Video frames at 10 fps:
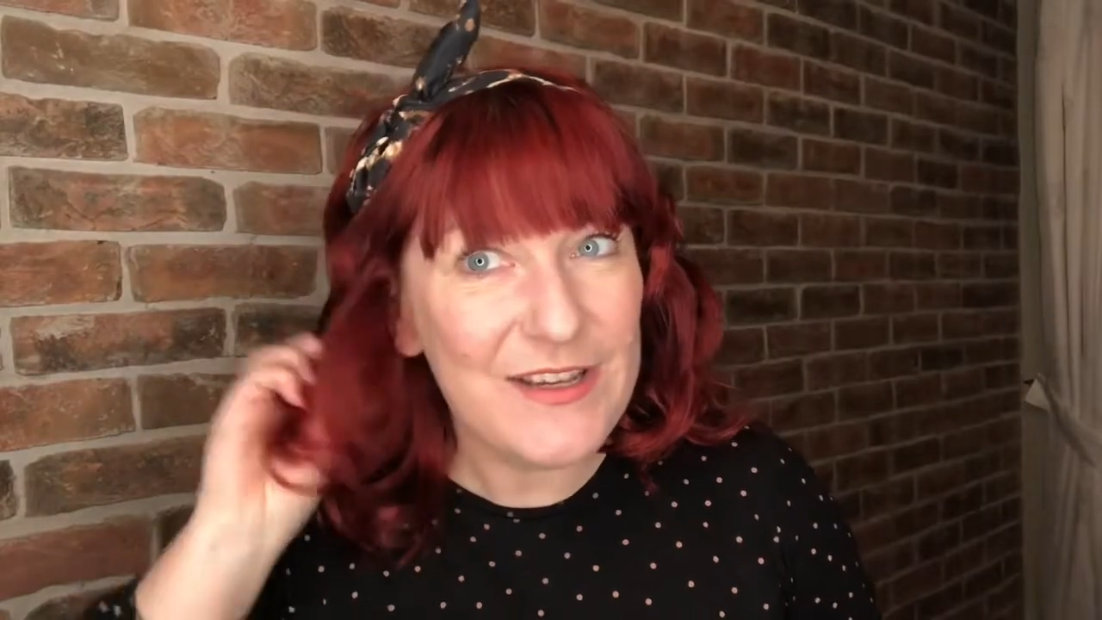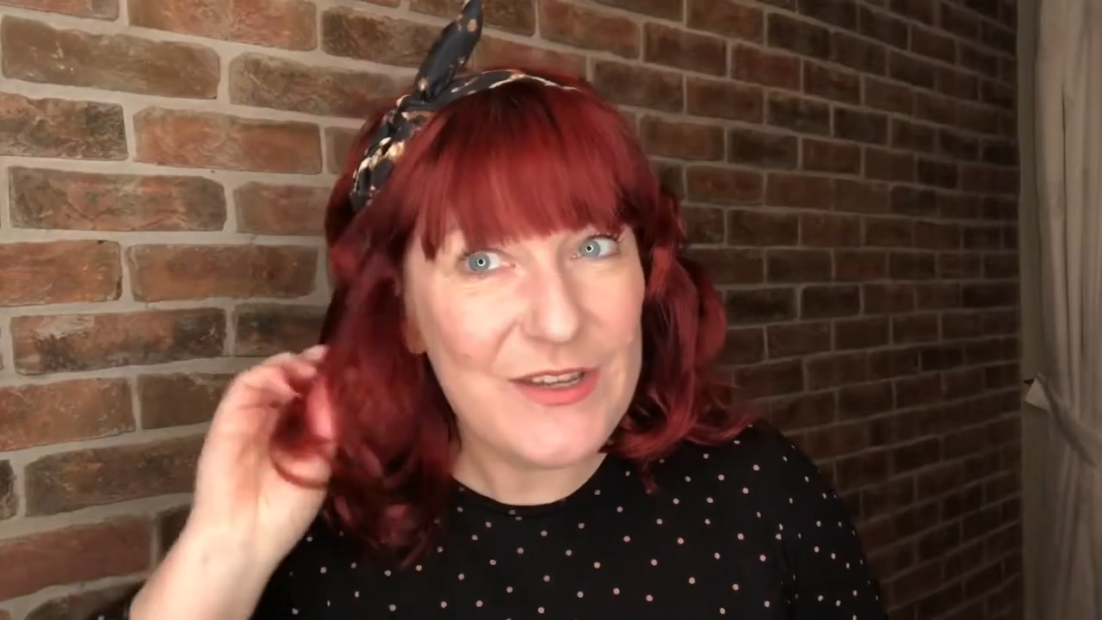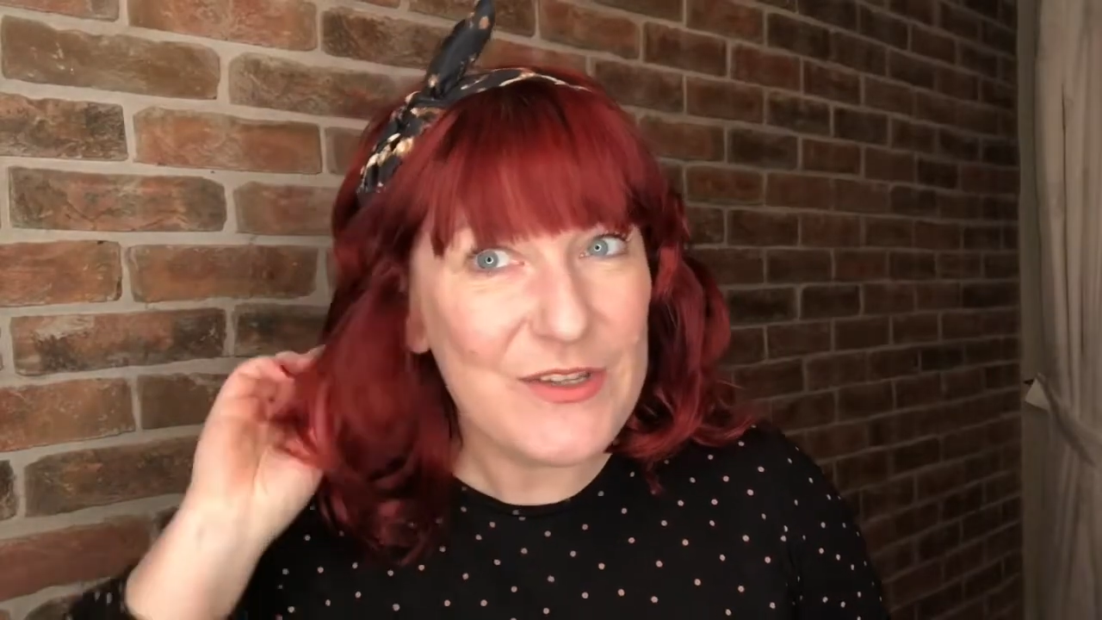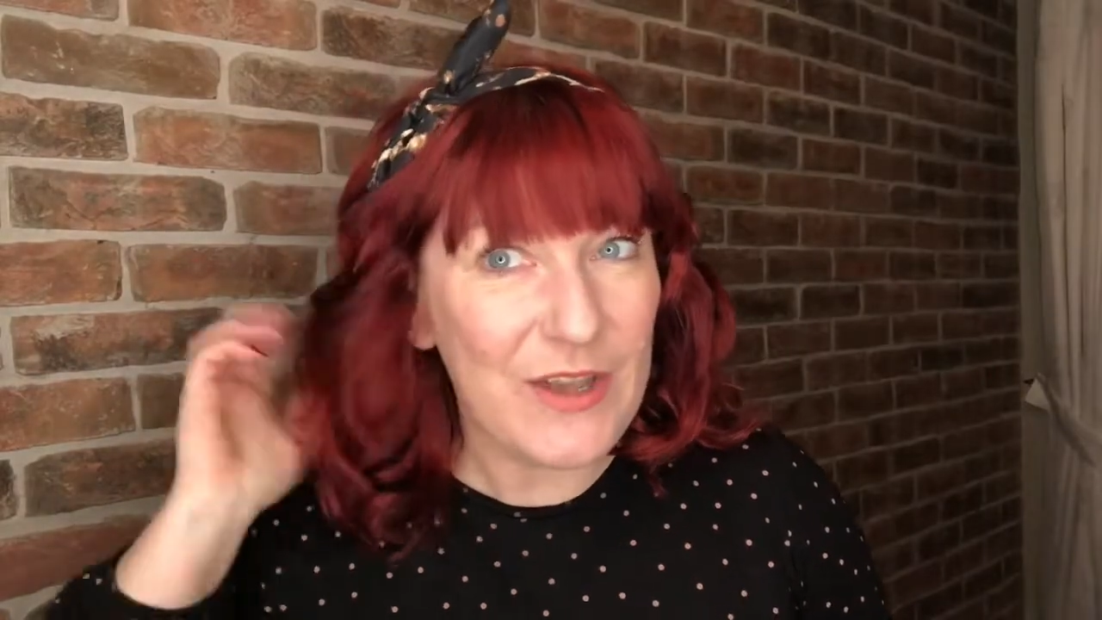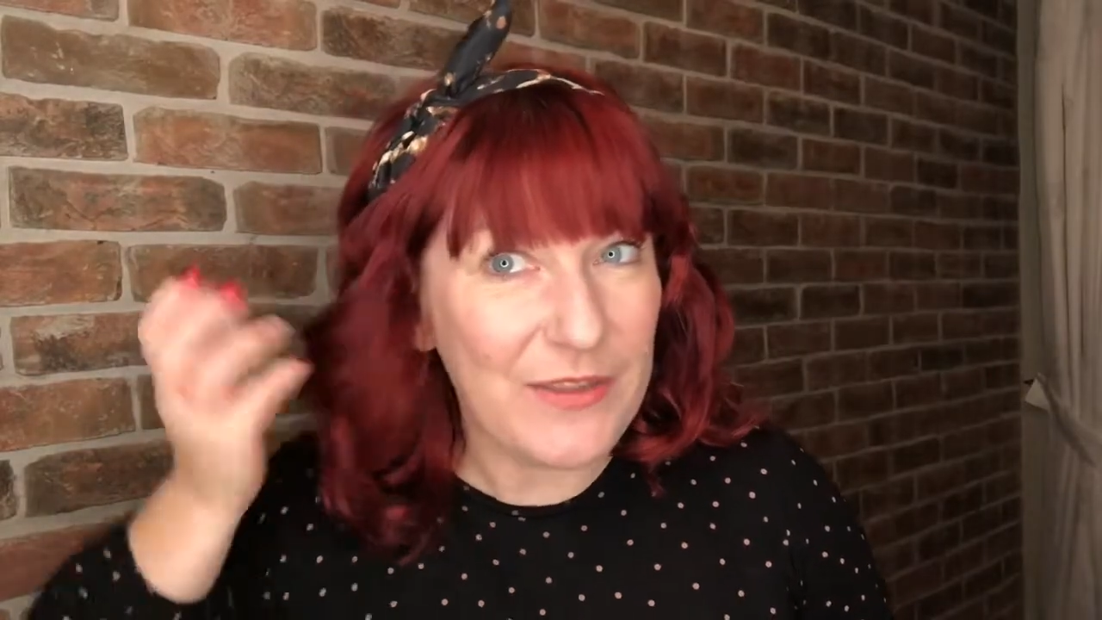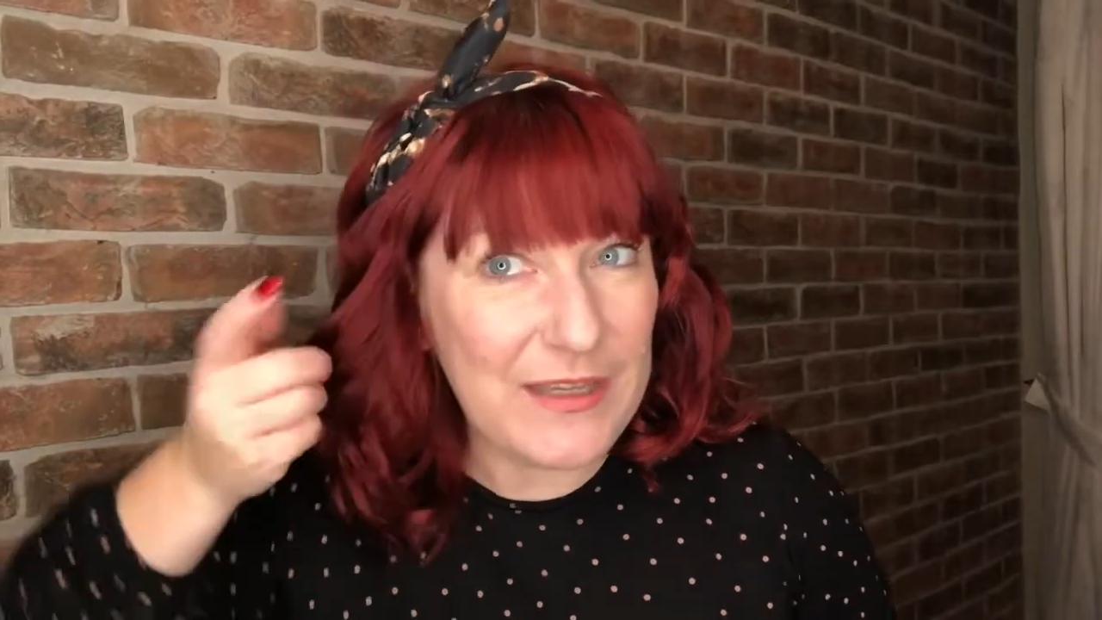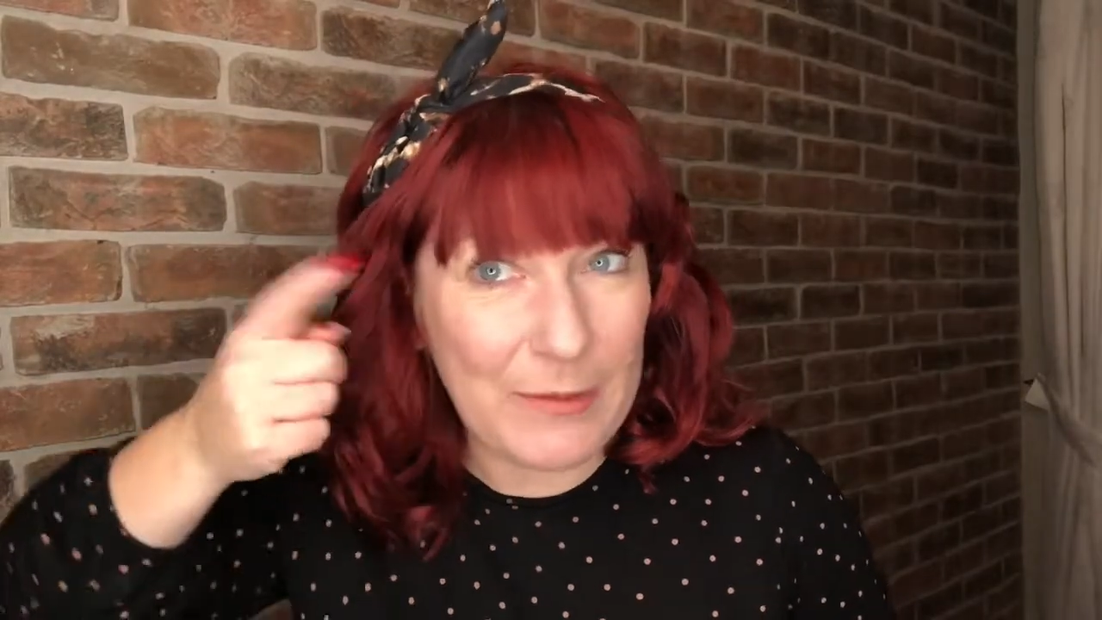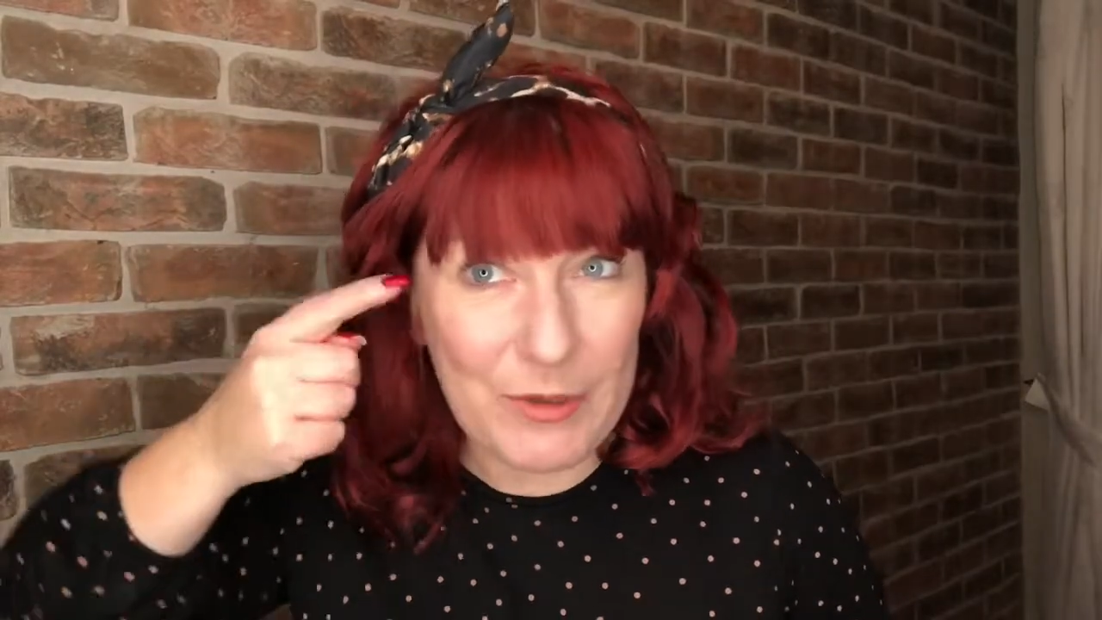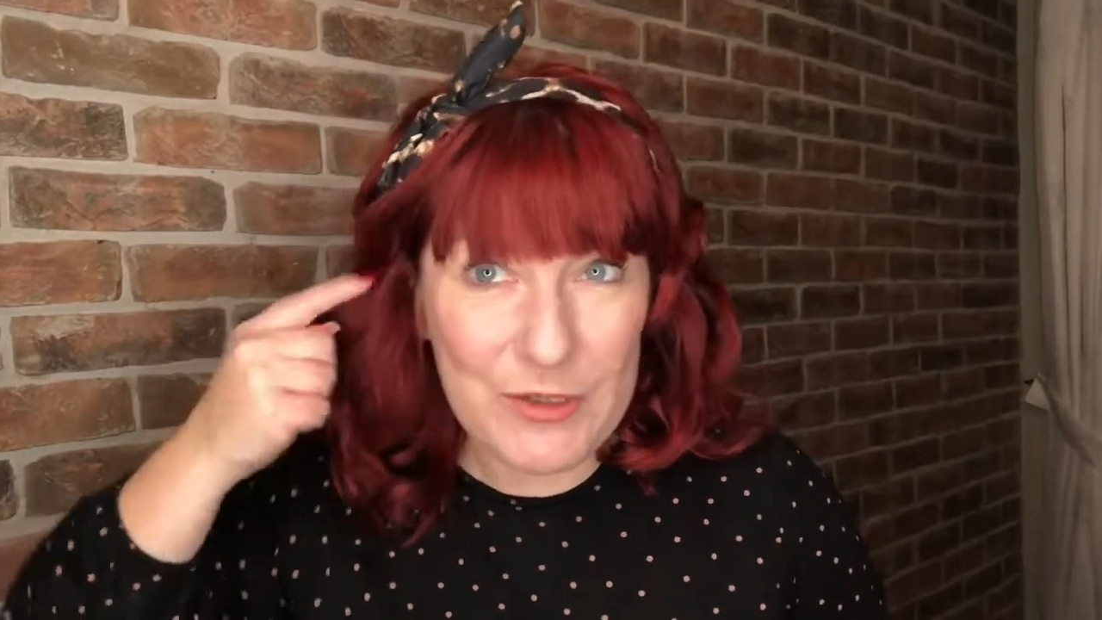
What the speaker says: So I think I'm going to